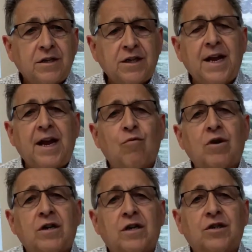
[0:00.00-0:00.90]
Today
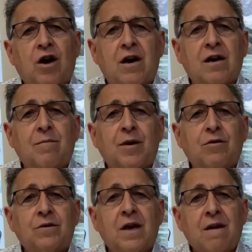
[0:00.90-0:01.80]
we're going to talk
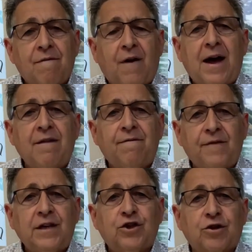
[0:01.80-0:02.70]
about 5
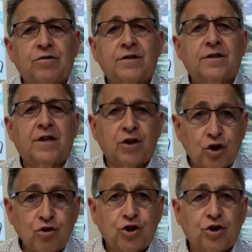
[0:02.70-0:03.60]
features that
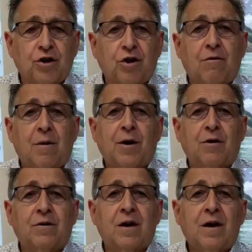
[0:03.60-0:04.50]
you should know
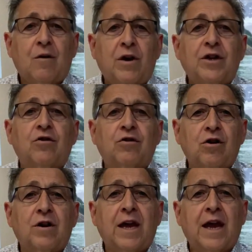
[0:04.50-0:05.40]
about when you're
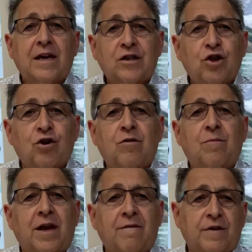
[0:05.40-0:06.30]
looking at
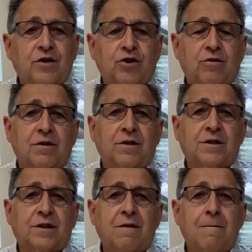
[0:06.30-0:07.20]
term life
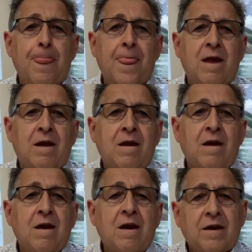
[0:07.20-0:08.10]
insurance.
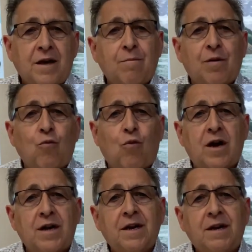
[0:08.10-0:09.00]
Number
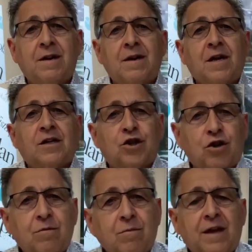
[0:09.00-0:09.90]
1,
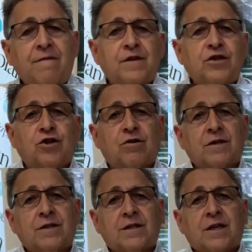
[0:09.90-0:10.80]
term life
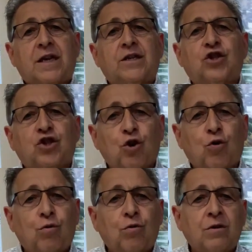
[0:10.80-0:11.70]
insurance is
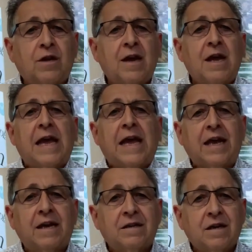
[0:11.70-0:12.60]
sold
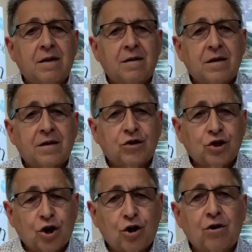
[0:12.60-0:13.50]
in
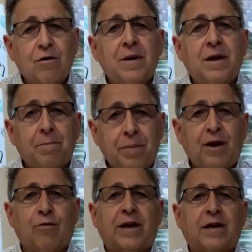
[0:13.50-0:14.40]
term
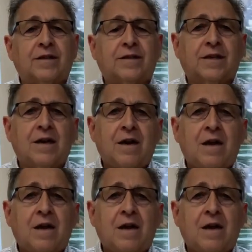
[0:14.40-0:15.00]
periods.